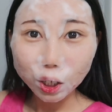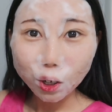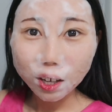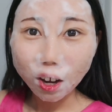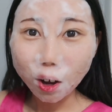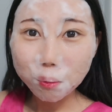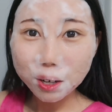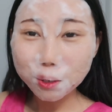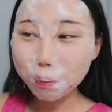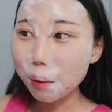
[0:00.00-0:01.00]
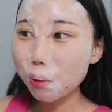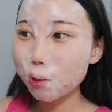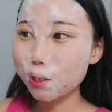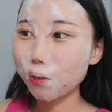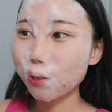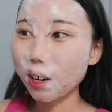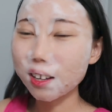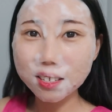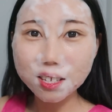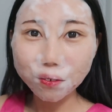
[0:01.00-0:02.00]
Look how much bubbles
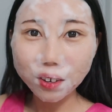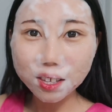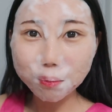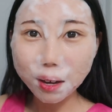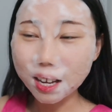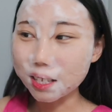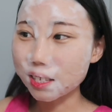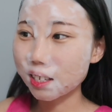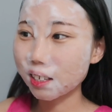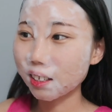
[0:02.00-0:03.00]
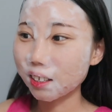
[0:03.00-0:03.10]
from this face mask.